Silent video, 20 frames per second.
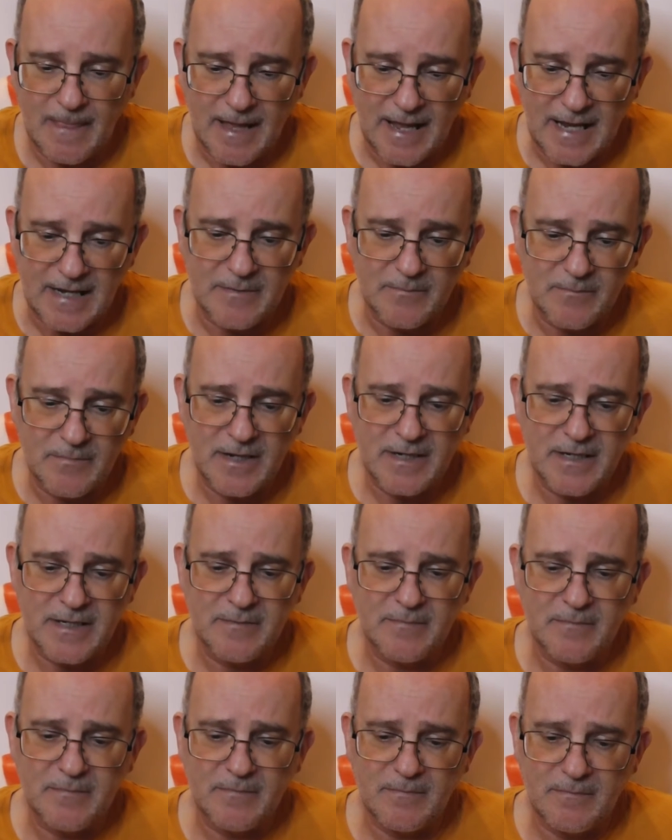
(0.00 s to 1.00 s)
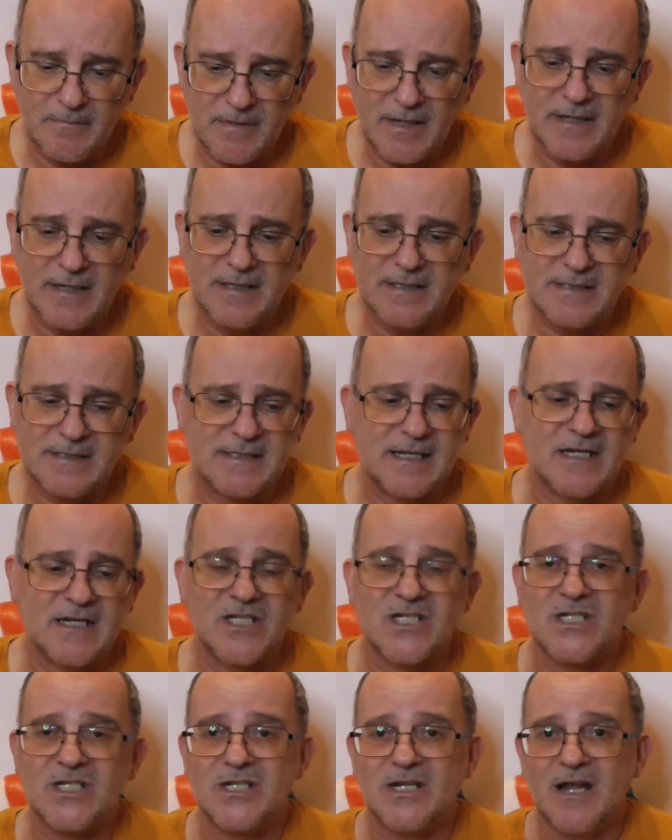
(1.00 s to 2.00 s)
and many
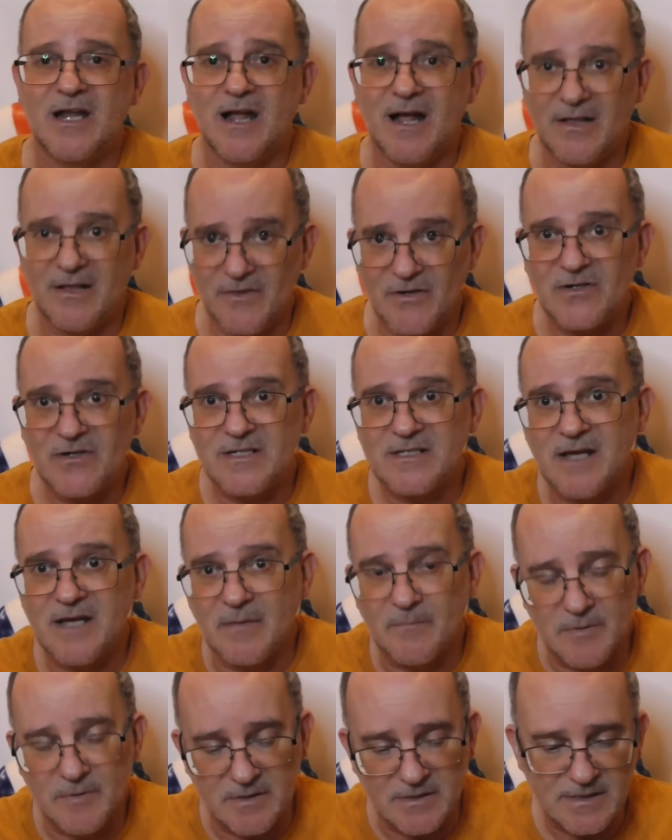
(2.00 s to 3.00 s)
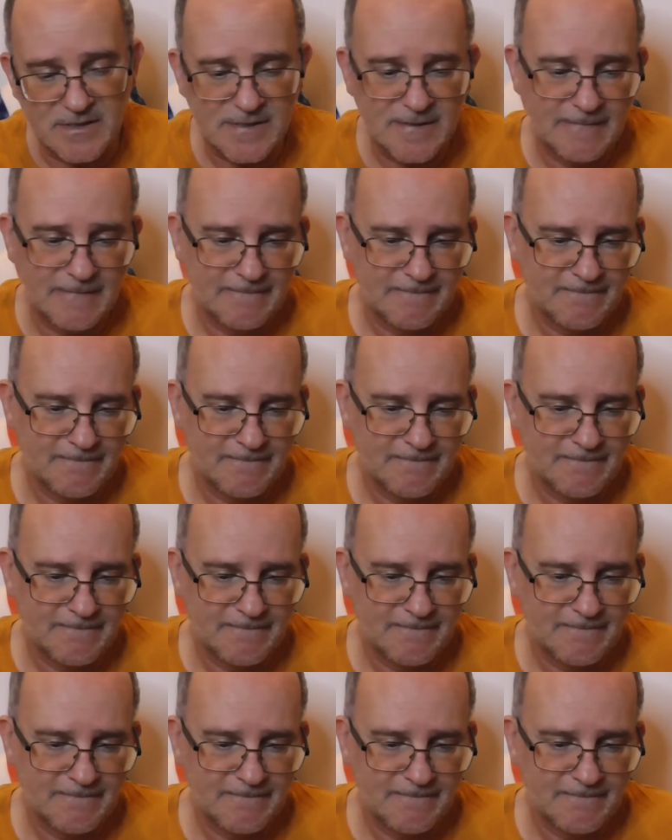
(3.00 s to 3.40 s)
such other examples.